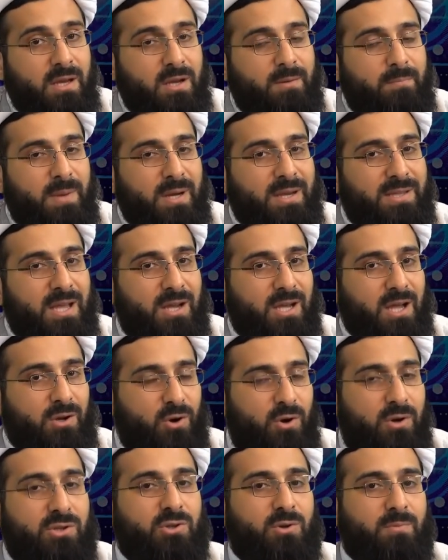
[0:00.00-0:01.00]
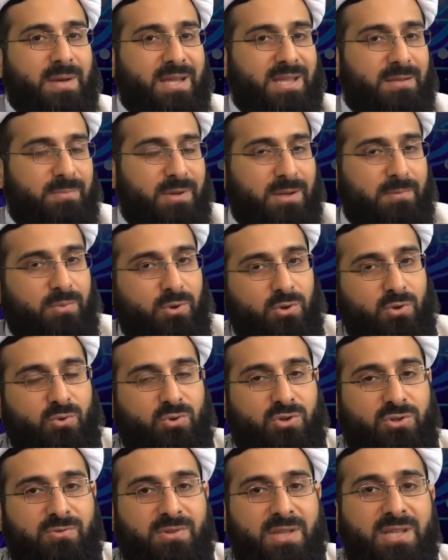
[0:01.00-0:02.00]
But there are also many people
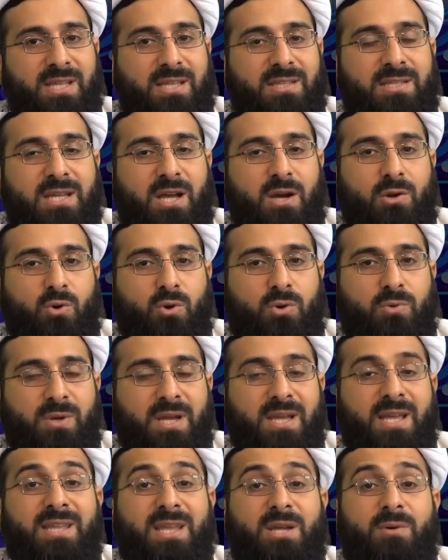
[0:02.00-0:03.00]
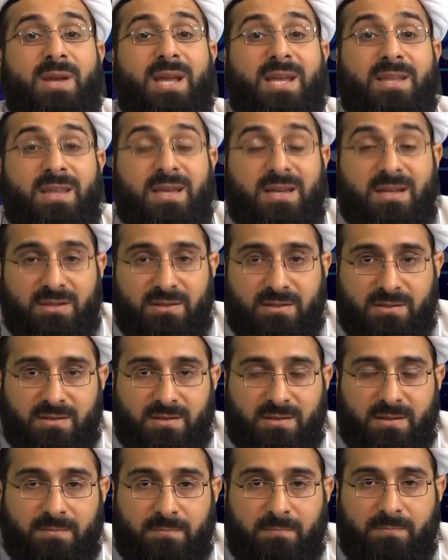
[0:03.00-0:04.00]
whose feelings are already directed
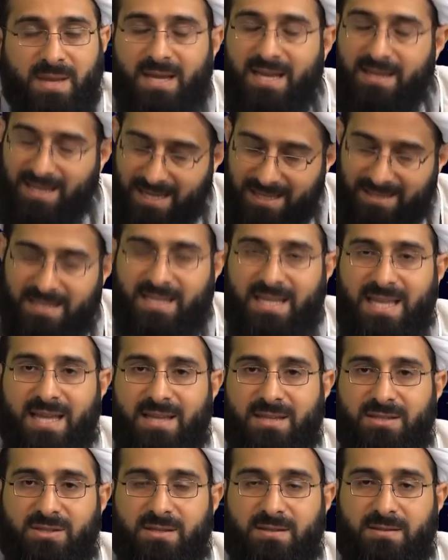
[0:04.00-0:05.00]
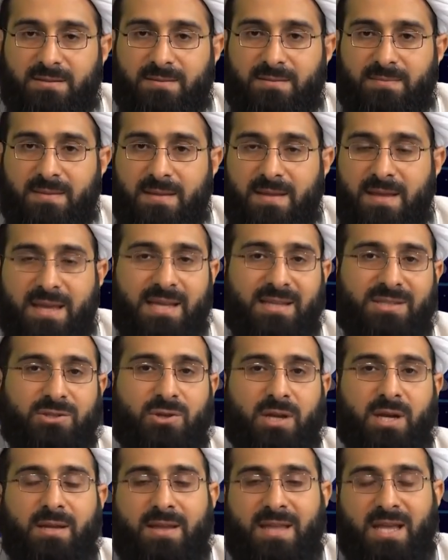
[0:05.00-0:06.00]
by the intellect. It's
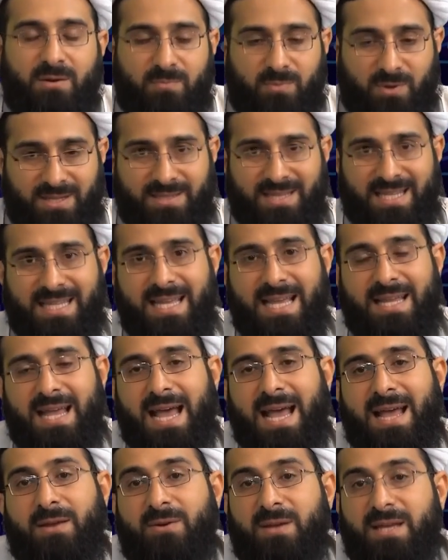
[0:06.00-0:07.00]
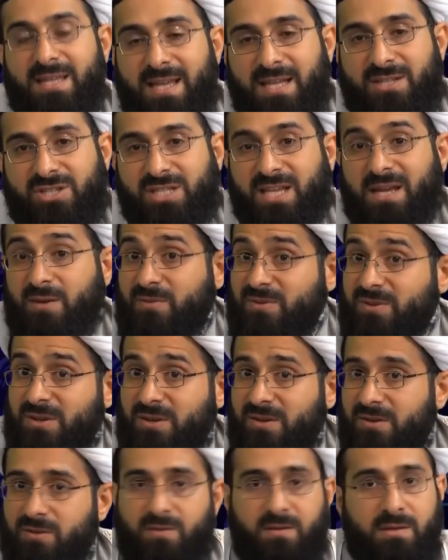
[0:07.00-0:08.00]
not that when they get angry they shout.
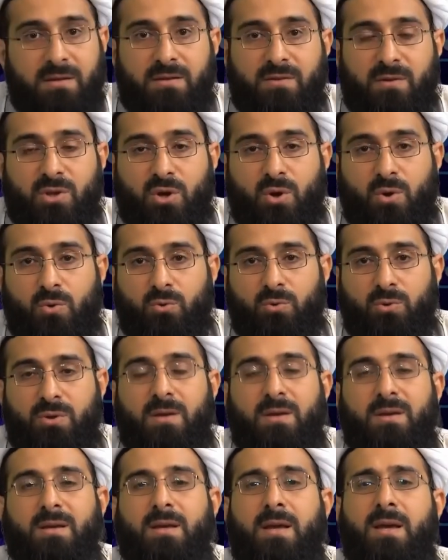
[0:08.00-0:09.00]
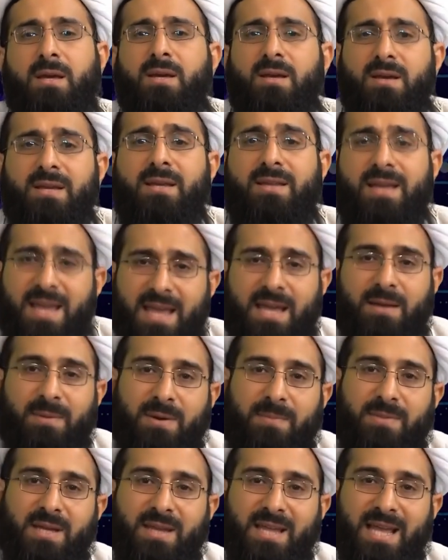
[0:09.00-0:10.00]
No, they can be
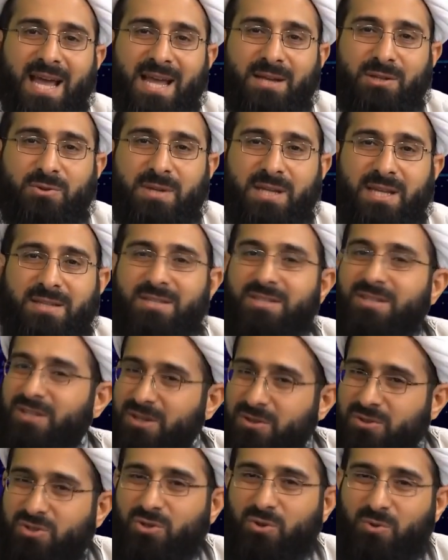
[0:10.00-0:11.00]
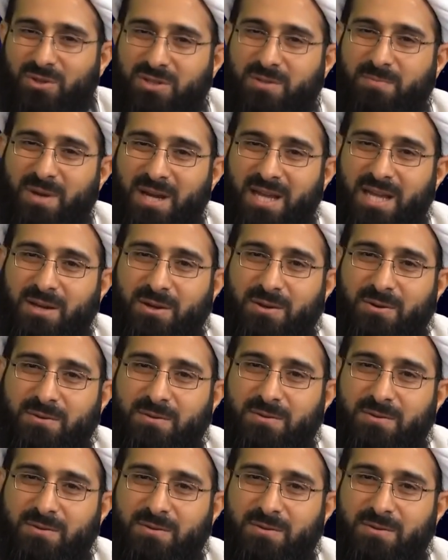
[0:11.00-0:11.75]
very angry and still show a smile.